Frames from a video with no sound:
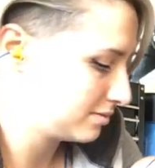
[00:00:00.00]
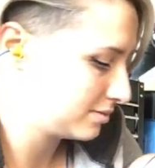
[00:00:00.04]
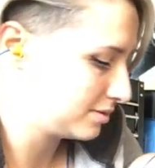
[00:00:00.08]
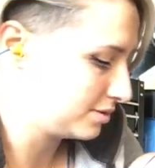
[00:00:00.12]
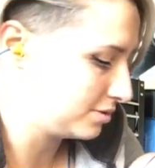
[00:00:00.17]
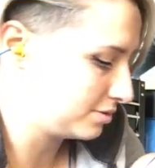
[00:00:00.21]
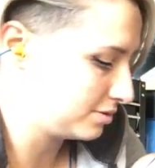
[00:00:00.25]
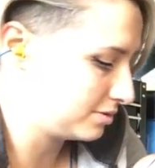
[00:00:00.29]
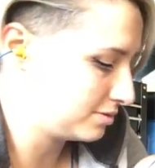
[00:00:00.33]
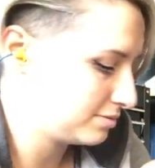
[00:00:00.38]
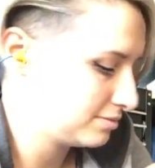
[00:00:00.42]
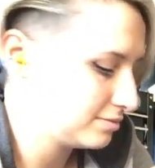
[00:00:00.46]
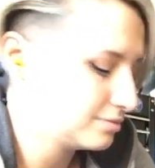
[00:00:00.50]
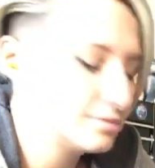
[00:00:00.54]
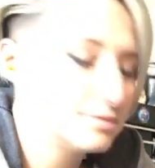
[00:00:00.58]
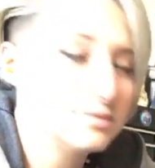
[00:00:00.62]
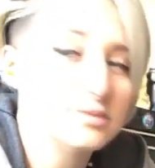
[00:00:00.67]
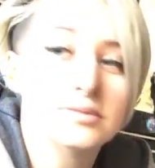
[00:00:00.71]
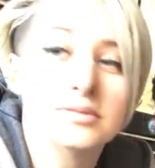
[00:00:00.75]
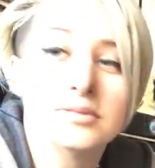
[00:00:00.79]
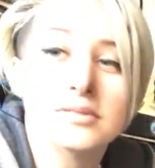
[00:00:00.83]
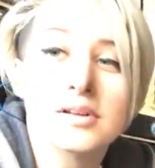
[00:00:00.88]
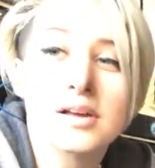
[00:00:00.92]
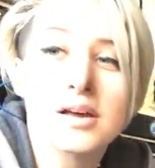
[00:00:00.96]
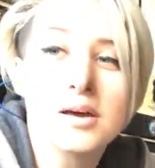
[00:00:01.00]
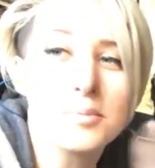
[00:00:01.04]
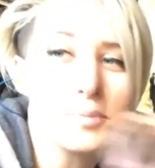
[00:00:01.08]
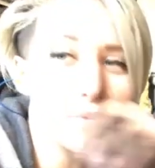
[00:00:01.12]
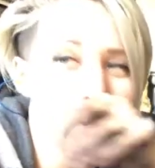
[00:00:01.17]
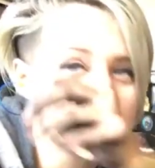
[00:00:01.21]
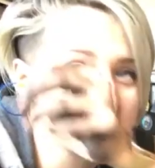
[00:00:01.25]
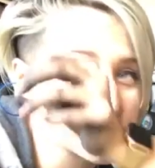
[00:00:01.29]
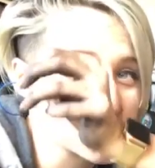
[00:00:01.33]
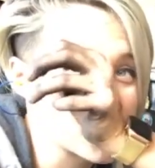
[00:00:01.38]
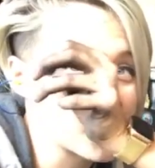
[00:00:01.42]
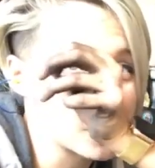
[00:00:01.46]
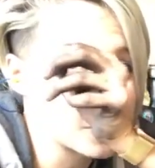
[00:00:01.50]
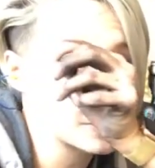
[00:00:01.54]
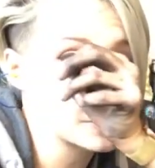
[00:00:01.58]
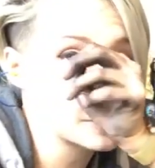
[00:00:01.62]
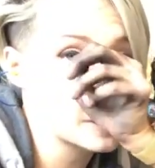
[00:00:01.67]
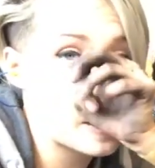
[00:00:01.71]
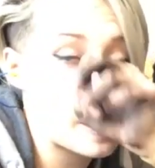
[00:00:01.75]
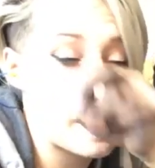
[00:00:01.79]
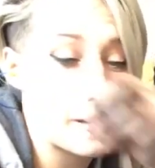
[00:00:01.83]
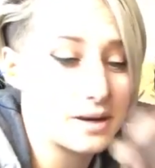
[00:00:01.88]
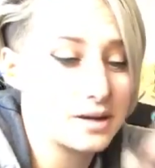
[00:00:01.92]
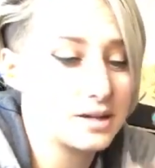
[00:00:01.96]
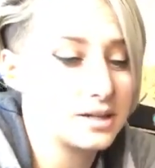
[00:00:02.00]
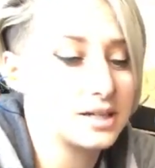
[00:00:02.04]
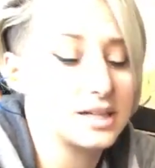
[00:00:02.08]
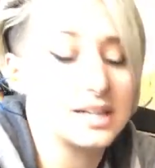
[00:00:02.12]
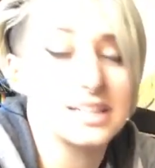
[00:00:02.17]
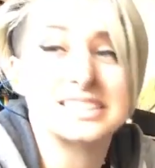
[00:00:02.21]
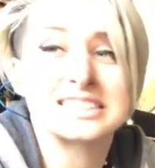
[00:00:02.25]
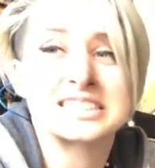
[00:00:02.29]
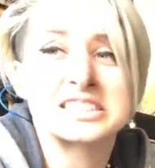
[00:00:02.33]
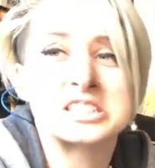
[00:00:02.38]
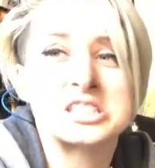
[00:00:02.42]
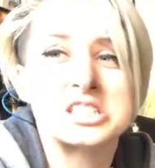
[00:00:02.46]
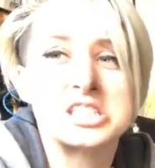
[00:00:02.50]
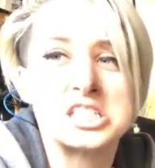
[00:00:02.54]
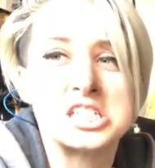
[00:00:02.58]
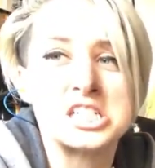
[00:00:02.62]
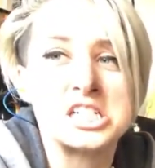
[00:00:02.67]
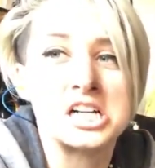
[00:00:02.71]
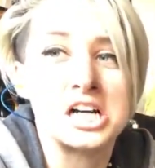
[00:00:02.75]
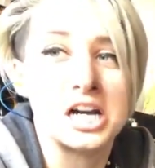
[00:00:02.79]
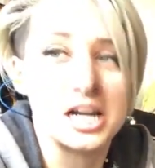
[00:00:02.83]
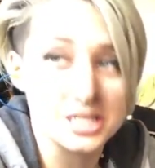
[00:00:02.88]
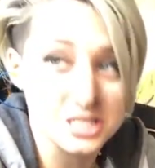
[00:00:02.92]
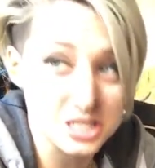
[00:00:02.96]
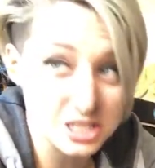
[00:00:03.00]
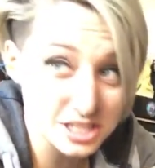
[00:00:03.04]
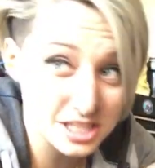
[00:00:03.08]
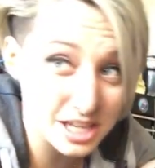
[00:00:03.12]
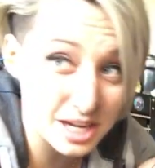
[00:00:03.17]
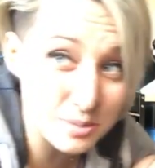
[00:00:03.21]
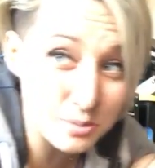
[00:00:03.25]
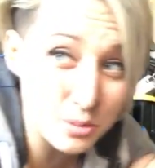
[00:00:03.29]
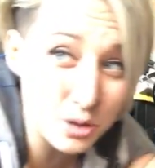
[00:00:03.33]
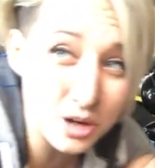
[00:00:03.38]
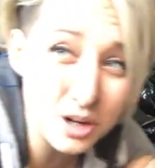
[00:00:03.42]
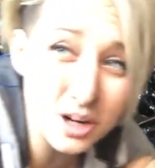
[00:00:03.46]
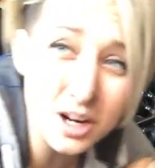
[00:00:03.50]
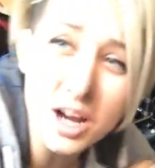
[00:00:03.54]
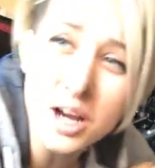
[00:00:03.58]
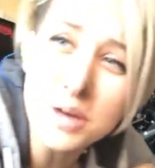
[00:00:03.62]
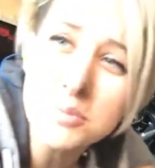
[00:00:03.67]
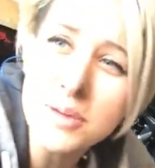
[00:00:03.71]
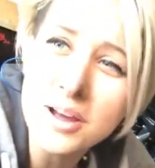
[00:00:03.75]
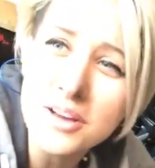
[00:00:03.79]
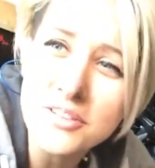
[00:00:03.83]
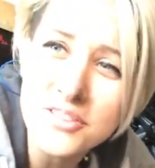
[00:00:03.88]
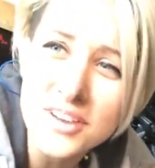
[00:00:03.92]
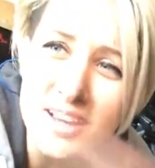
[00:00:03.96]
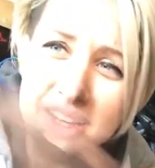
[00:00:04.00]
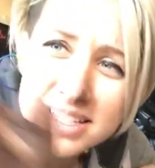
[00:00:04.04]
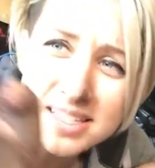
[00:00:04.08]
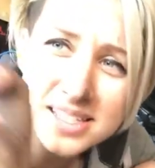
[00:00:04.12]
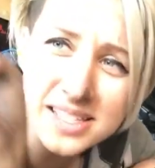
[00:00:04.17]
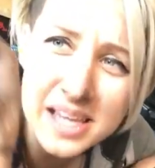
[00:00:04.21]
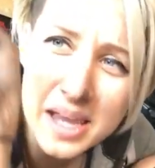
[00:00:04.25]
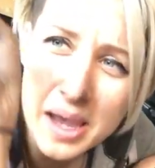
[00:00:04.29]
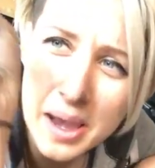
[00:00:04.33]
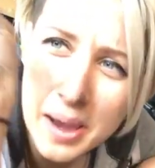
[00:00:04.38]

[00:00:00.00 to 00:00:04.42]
Cool. Picture. Oh, I just got more on my face.